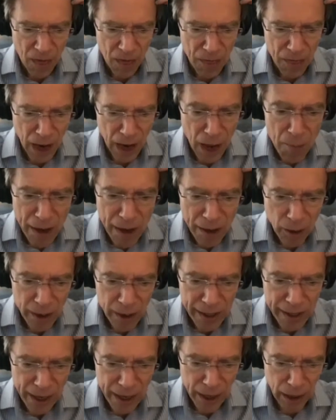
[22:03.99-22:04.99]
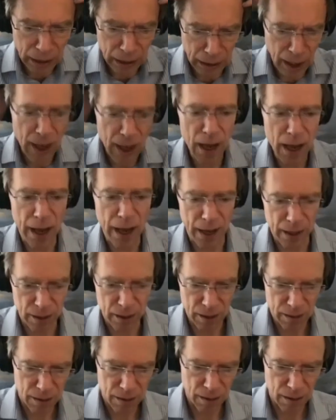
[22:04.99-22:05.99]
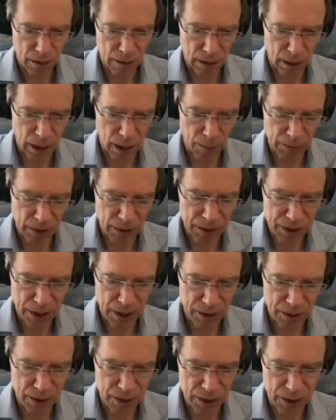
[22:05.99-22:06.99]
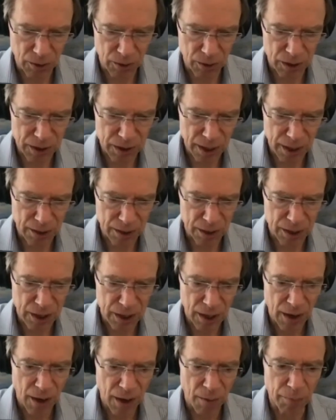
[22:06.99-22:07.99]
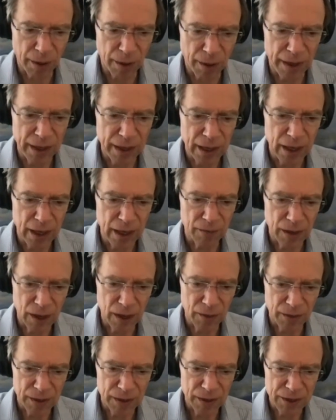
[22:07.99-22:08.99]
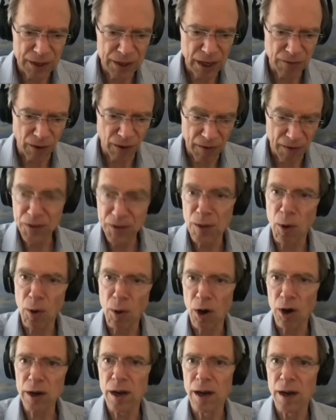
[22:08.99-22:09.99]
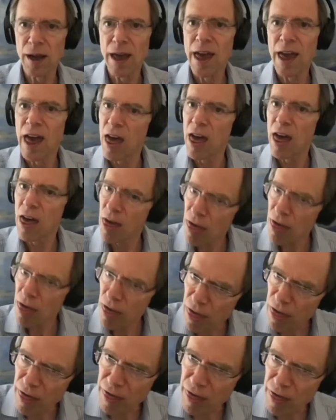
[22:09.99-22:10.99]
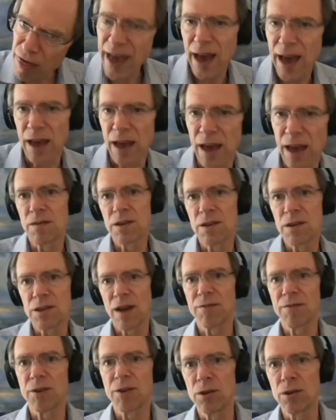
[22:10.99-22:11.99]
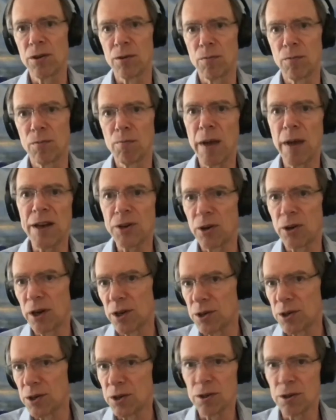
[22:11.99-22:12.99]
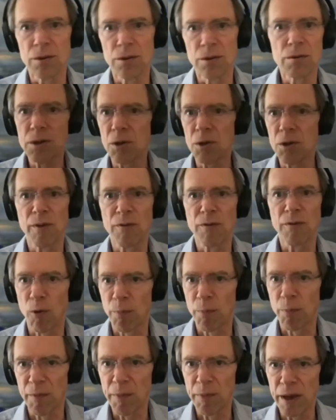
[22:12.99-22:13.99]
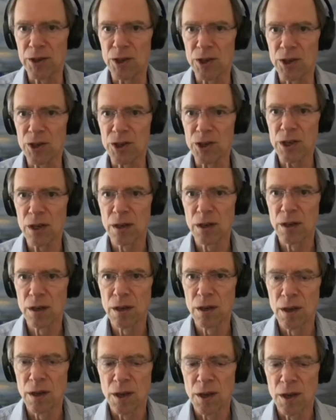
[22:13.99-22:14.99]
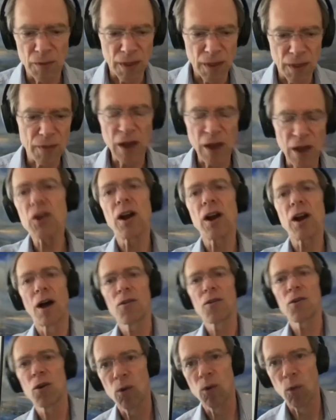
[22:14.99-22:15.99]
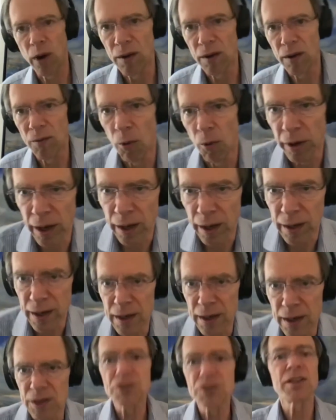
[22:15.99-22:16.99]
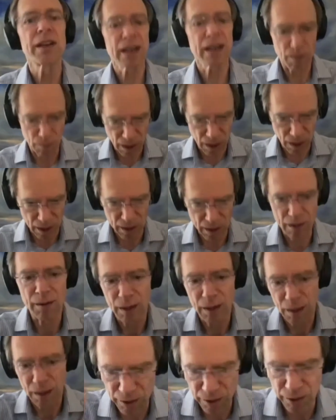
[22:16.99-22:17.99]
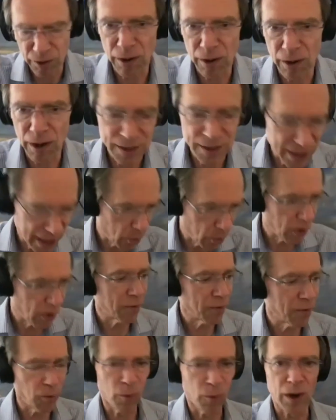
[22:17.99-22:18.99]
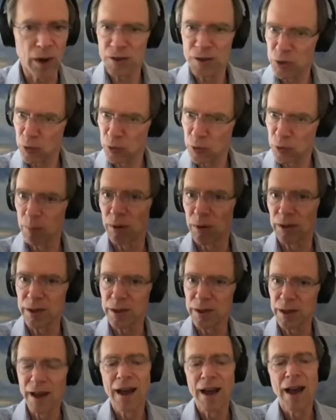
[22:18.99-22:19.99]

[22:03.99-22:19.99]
then I might only get a line, like a couple of sentences or a sentence. But if, if it's if I hit the mark, that this afternoon may turn into two, three, four, five pages. So then the other other way of working is sitting at my computer. I take what I've what I've scribbled,